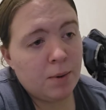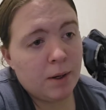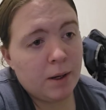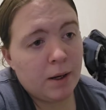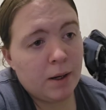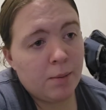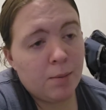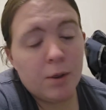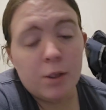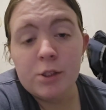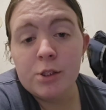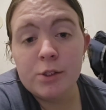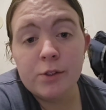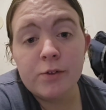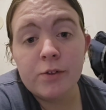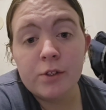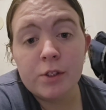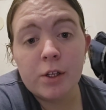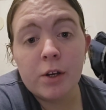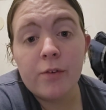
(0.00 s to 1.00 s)
a bunch of
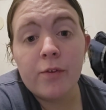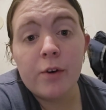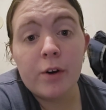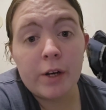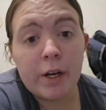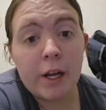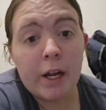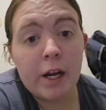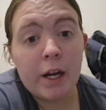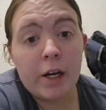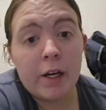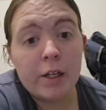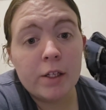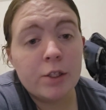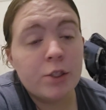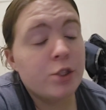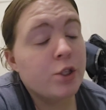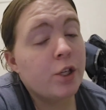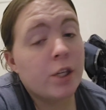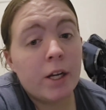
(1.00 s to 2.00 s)
stuff on hand
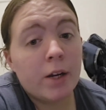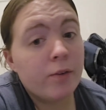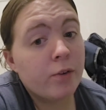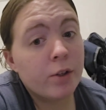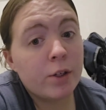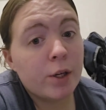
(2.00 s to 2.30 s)
because you never